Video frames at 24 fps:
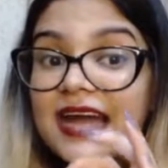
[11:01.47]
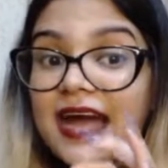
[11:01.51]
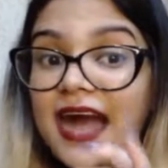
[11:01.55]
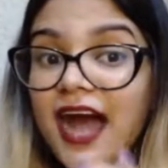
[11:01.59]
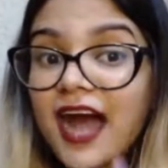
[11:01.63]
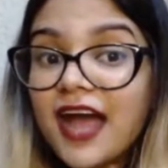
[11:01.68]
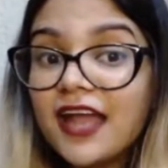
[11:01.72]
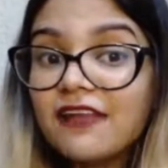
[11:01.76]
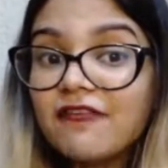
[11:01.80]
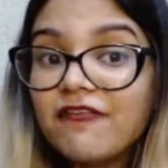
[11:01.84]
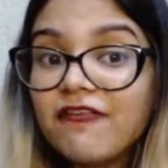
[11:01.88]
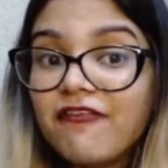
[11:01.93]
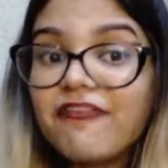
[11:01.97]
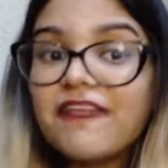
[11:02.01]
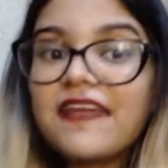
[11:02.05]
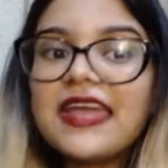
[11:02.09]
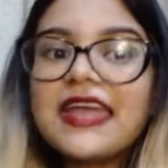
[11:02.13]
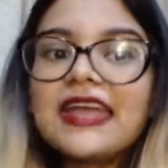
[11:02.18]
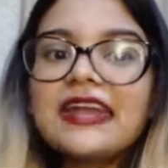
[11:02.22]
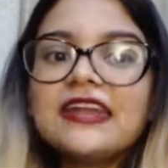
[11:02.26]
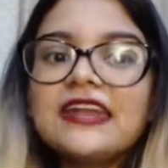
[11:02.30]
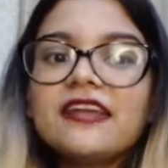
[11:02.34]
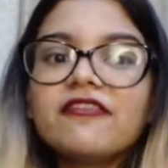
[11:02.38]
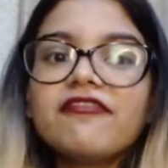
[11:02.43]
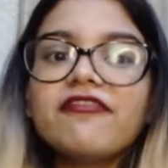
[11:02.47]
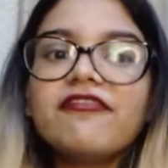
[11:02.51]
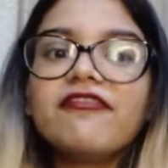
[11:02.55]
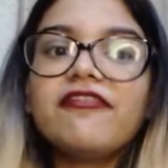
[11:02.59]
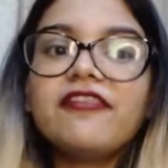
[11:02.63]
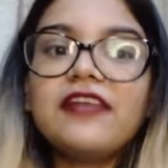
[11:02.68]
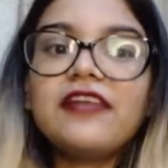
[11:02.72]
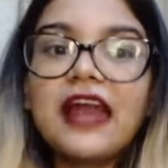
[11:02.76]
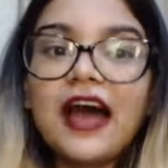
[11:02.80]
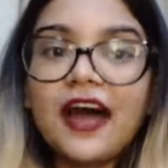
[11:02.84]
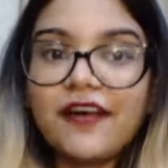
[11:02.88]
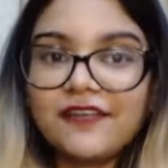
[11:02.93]
unfading
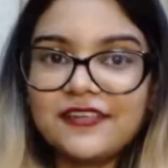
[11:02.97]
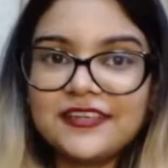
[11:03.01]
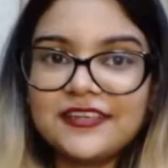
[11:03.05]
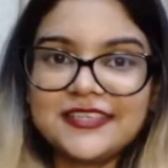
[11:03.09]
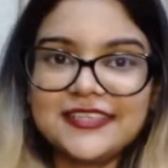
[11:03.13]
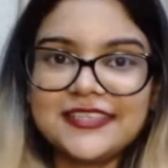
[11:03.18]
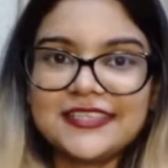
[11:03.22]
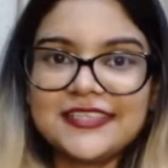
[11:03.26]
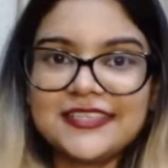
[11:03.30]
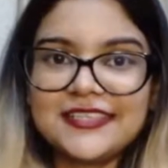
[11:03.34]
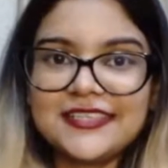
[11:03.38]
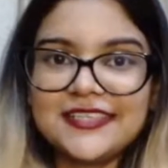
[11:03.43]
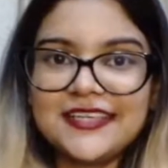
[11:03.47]
flowers.